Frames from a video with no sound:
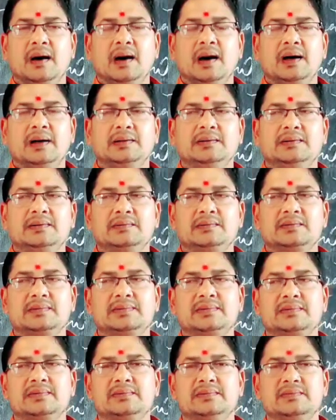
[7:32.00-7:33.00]
And
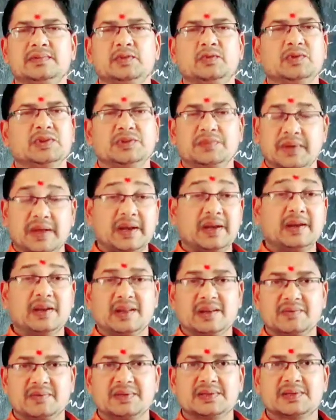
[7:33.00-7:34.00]
he was very
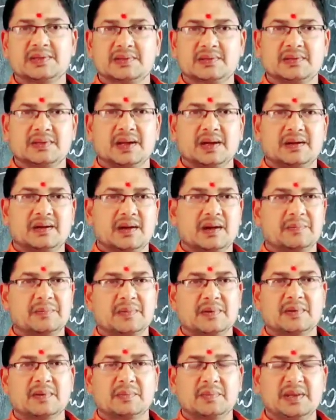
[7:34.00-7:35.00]
nervous that
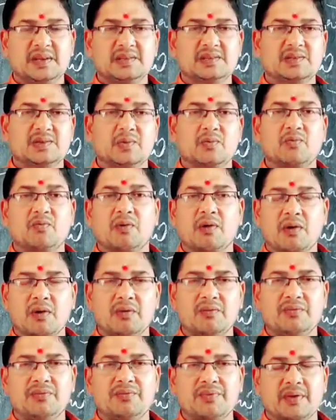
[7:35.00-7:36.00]
after the minister woke
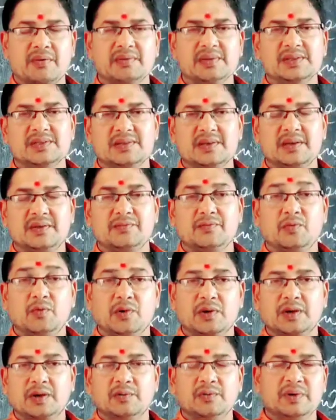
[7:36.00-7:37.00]
up from his sleep,
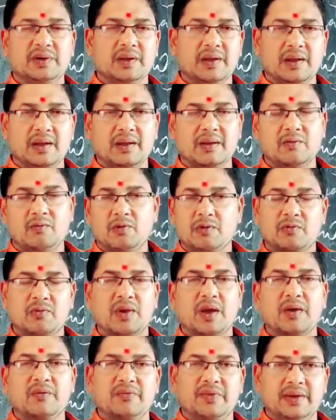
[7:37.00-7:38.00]
what he will tell, what
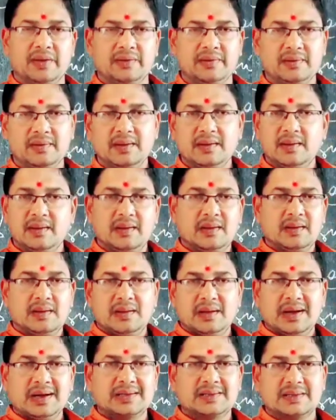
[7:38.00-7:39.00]
will happen,
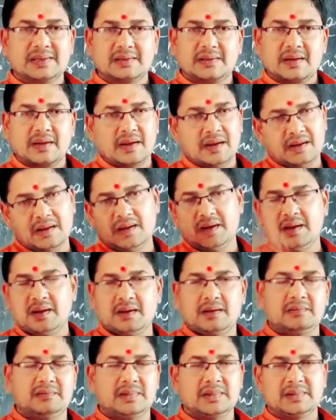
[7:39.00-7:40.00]
etc.
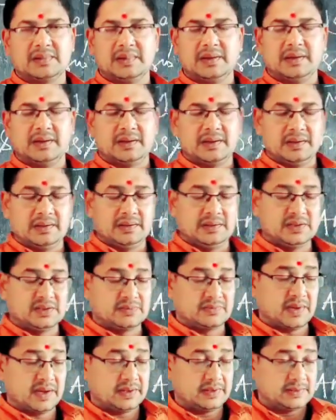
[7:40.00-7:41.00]
Or they are in
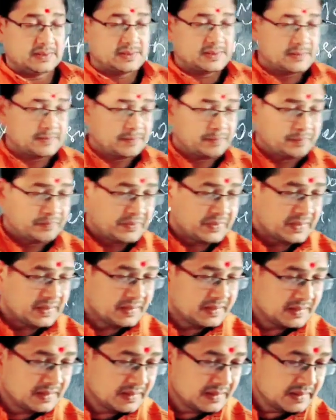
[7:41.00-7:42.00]
his mind.
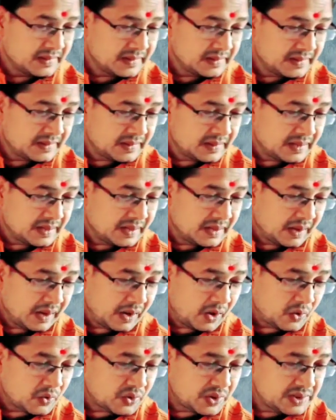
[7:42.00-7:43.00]

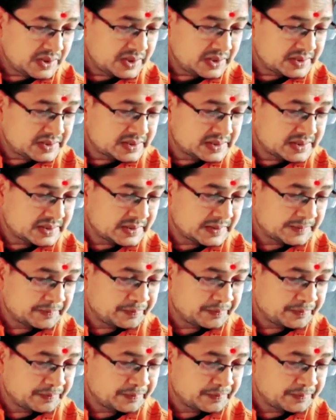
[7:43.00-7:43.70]
How did he